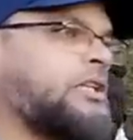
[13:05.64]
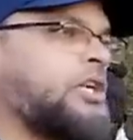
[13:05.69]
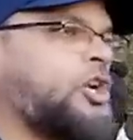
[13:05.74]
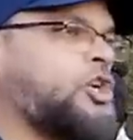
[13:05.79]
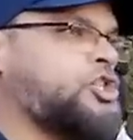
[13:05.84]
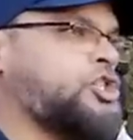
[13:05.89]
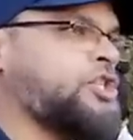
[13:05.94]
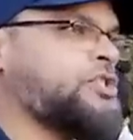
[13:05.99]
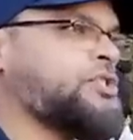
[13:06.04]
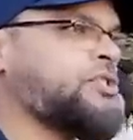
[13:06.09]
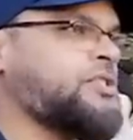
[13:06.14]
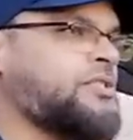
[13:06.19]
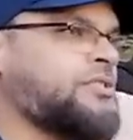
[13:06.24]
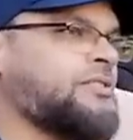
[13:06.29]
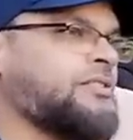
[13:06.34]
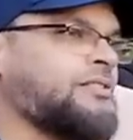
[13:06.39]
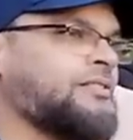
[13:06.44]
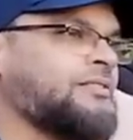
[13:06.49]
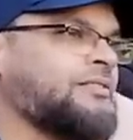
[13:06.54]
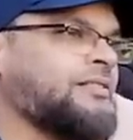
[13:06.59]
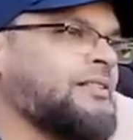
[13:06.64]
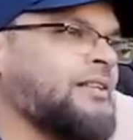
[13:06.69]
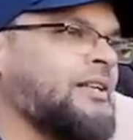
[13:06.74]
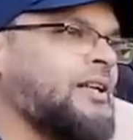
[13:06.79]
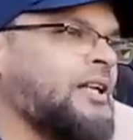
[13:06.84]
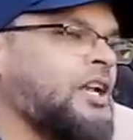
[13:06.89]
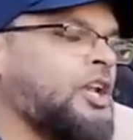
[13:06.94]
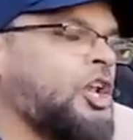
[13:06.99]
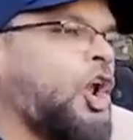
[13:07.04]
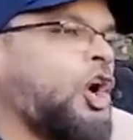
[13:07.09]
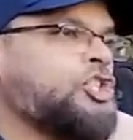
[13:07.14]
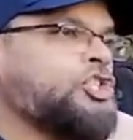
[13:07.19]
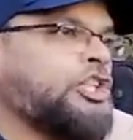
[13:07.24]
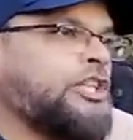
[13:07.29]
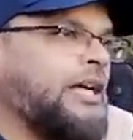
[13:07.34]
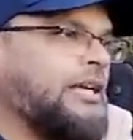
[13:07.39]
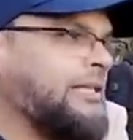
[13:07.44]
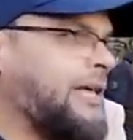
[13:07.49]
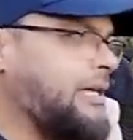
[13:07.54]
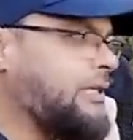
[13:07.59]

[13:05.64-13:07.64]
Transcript: conclusions. Logical